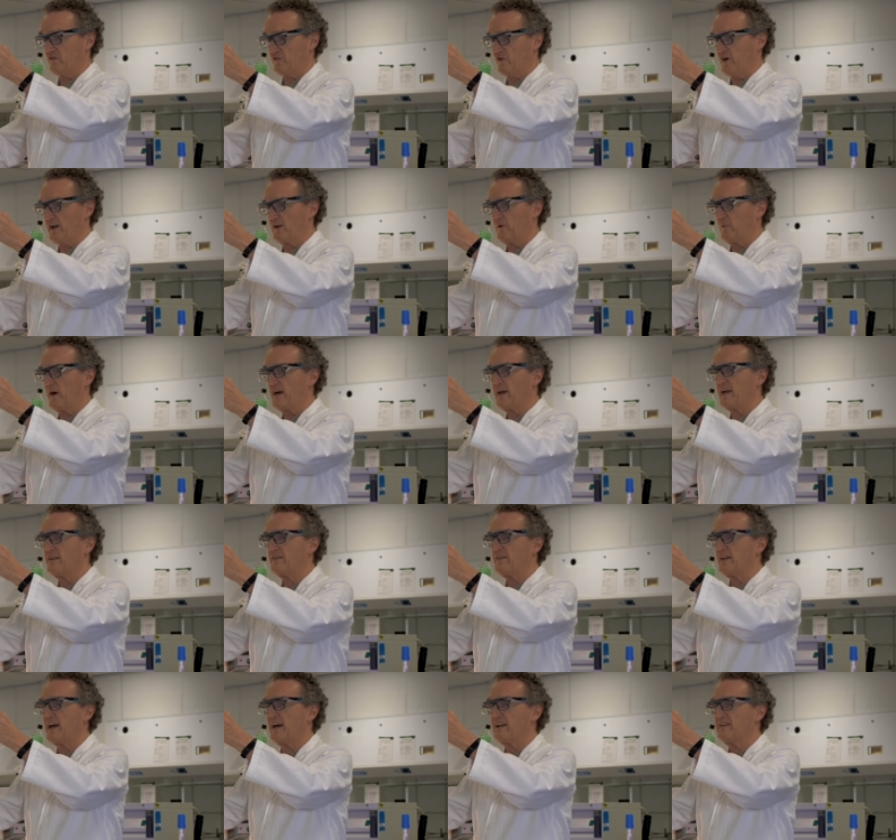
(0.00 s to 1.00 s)
straight away
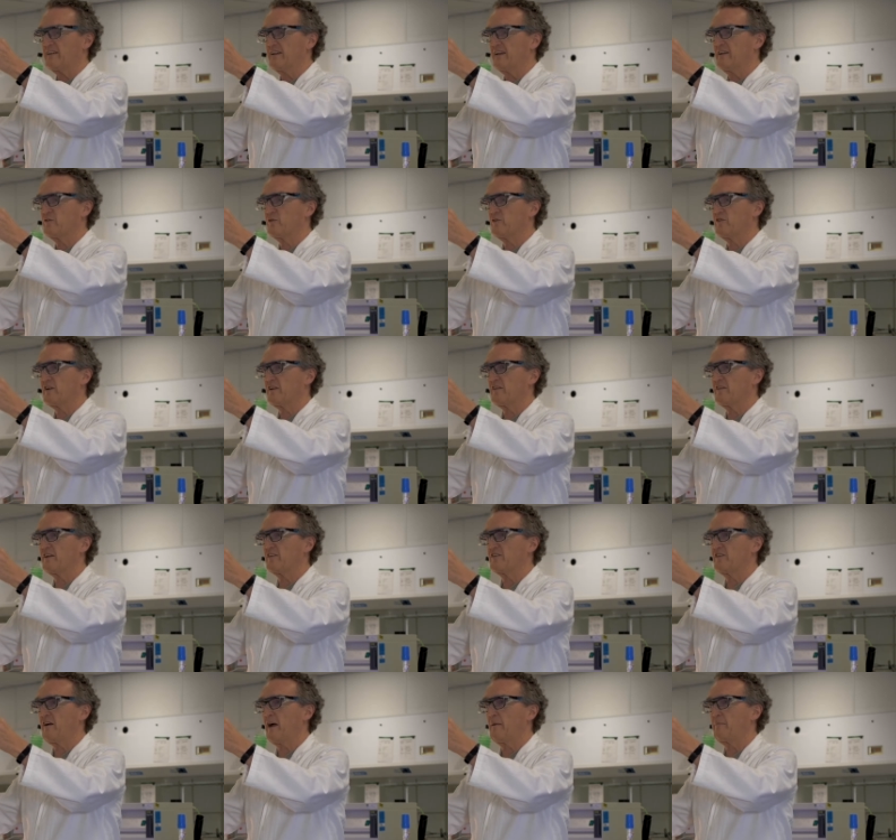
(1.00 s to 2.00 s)
that interesting
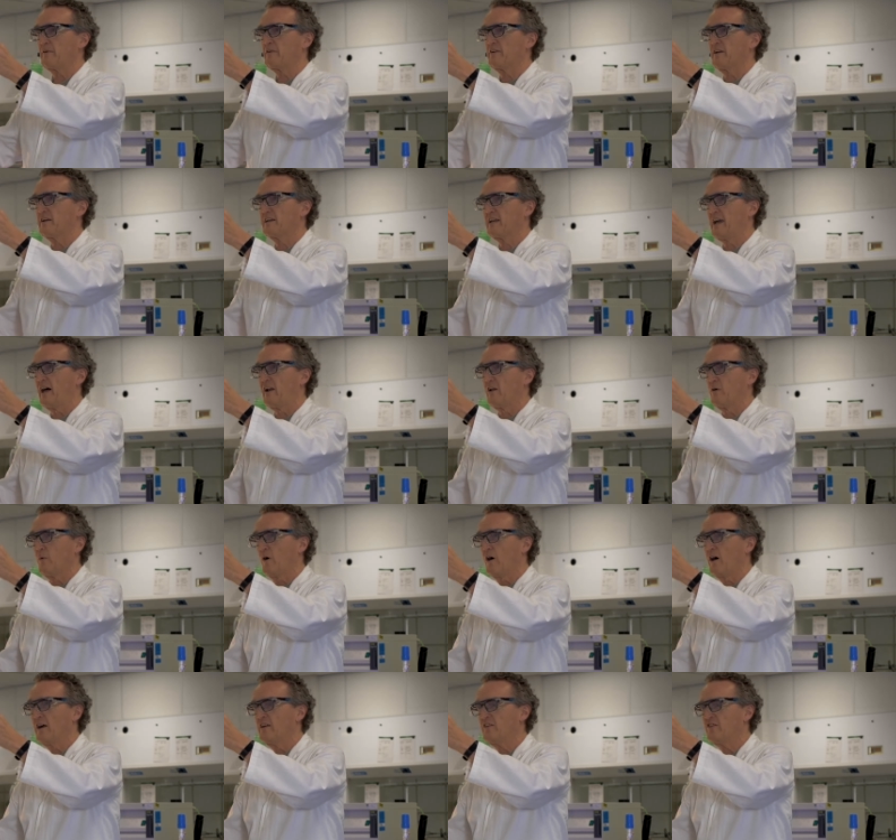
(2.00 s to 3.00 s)
things have happened color
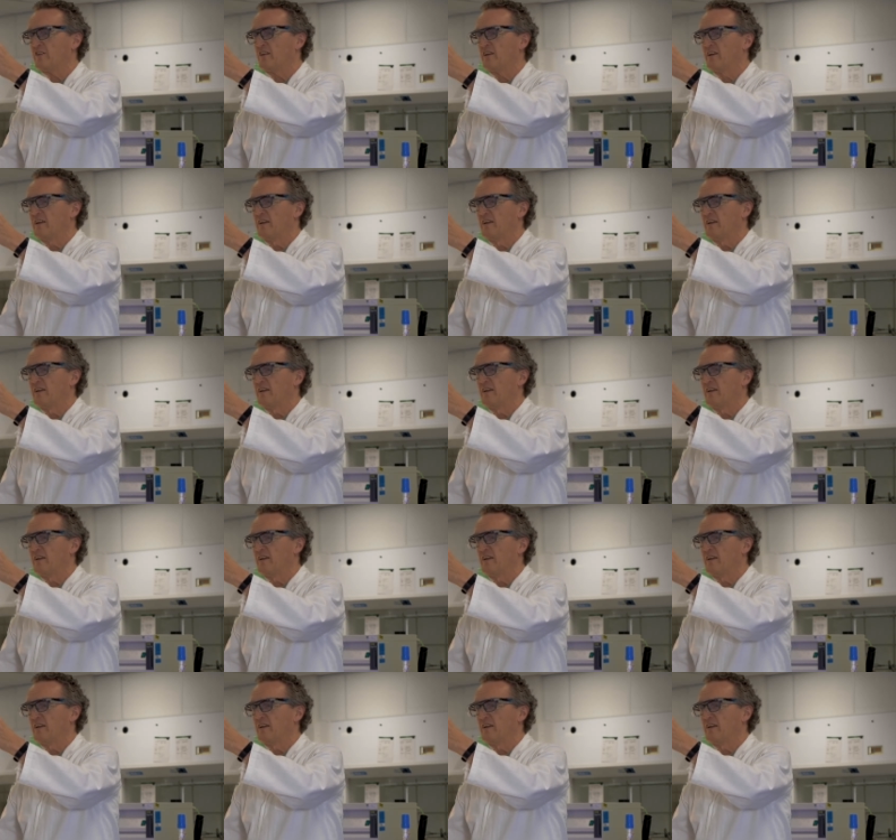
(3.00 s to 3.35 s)
wise.